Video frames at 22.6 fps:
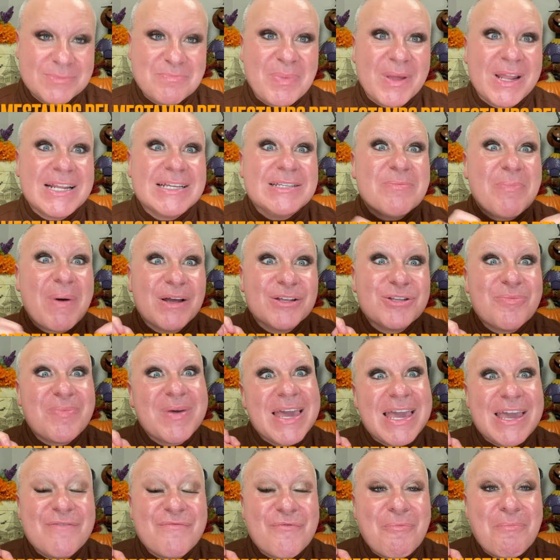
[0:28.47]
but it's about to be
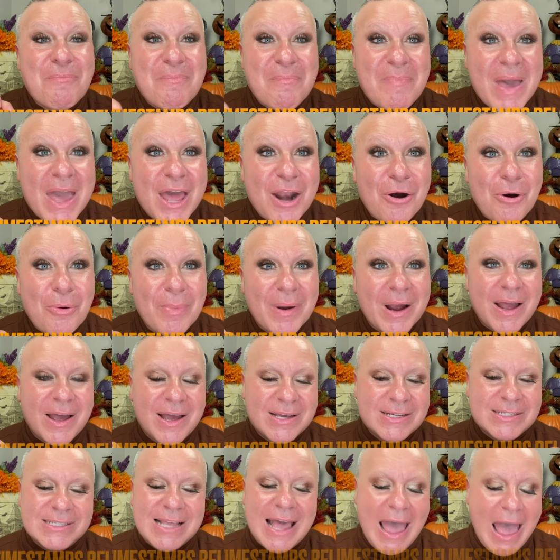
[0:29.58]
even better
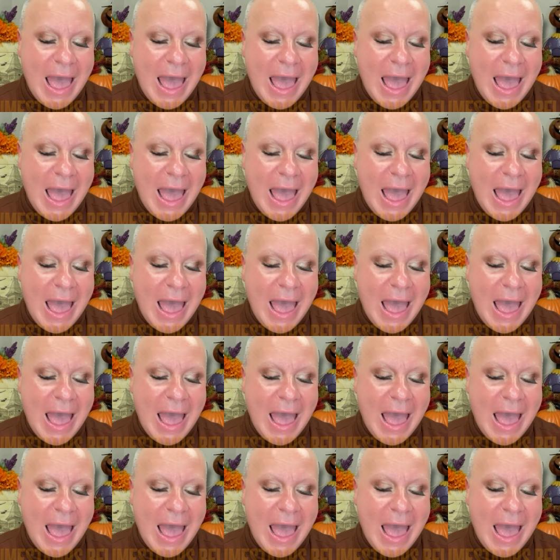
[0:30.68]
because